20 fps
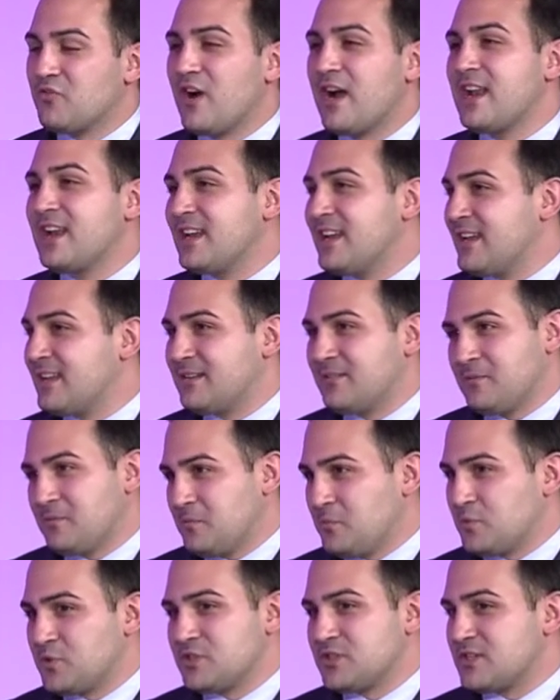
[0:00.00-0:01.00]
Writing it
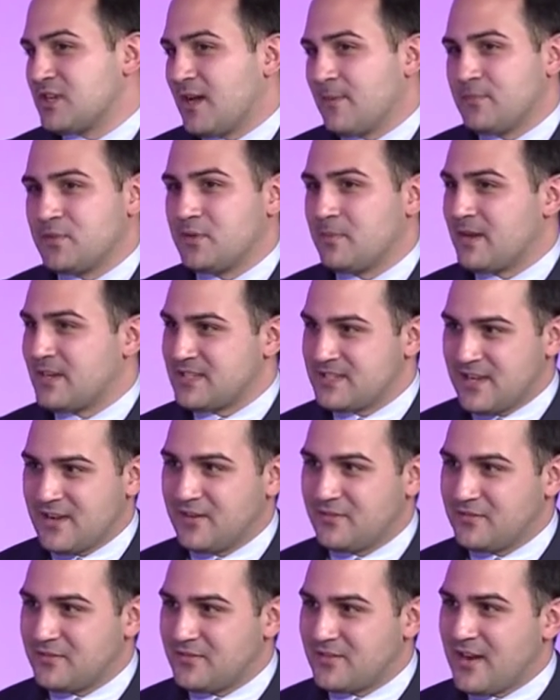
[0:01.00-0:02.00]
was up to
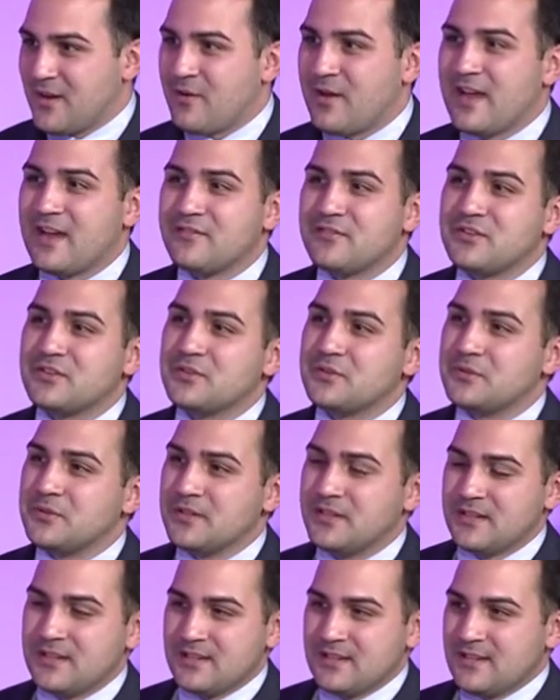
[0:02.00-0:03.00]
myself. Now I have to,
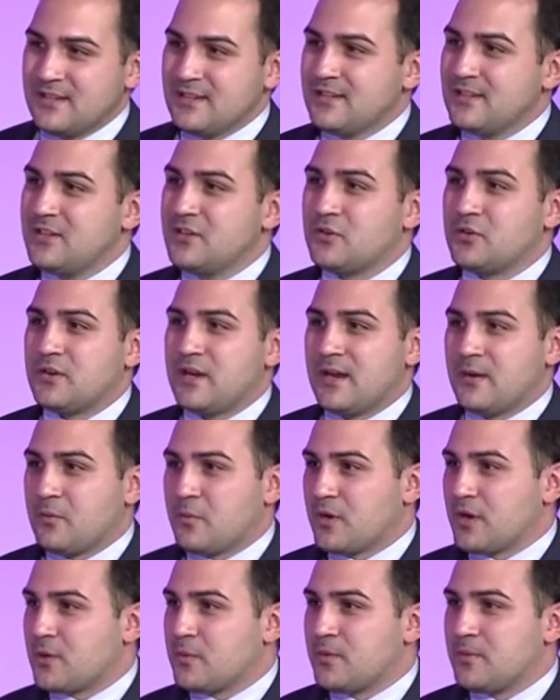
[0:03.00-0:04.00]

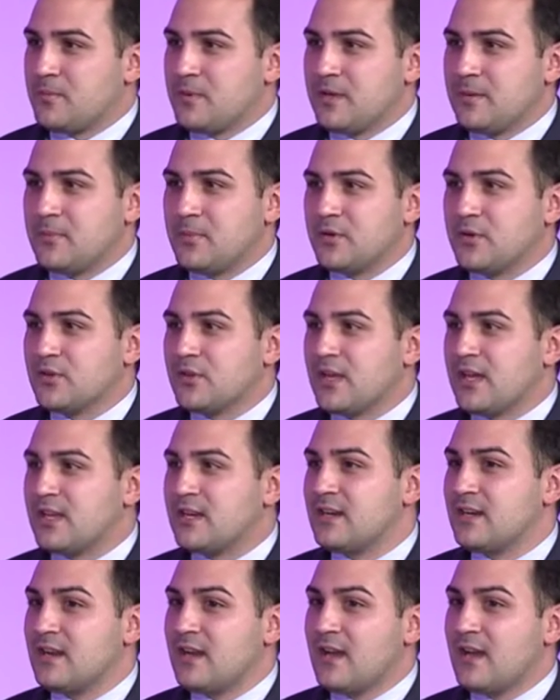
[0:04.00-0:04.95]
network with people and